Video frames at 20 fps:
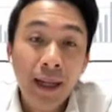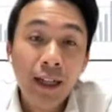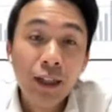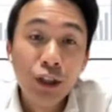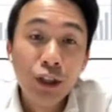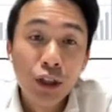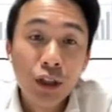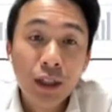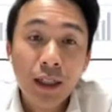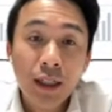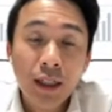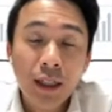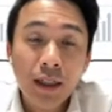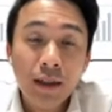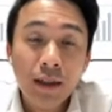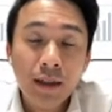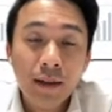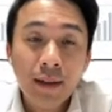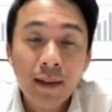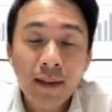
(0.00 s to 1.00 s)
pledge,
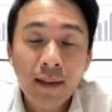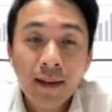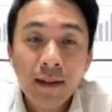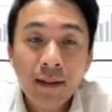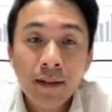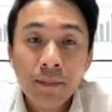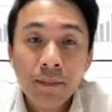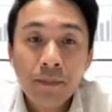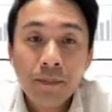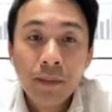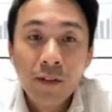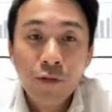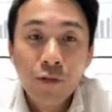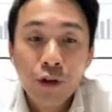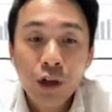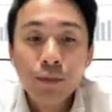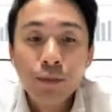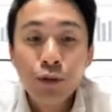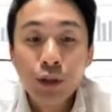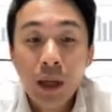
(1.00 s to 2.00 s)
uh,
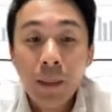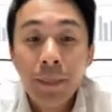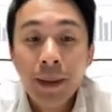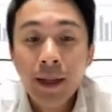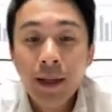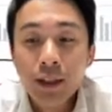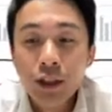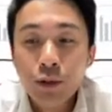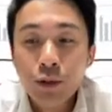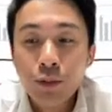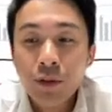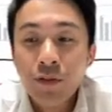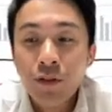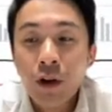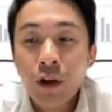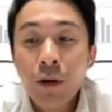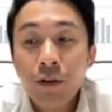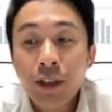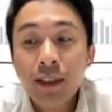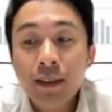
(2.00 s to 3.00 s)
follow up to their pledge with
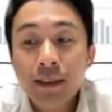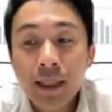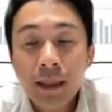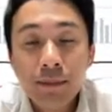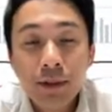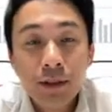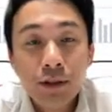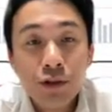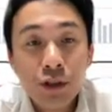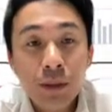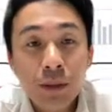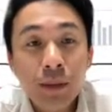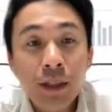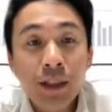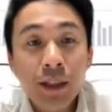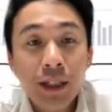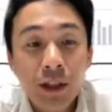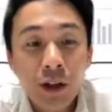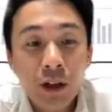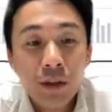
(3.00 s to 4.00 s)
concrete steps to
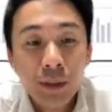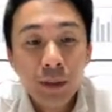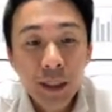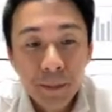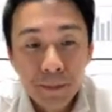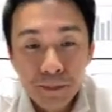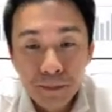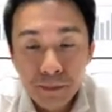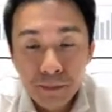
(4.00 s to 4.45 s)
stimulate the economy.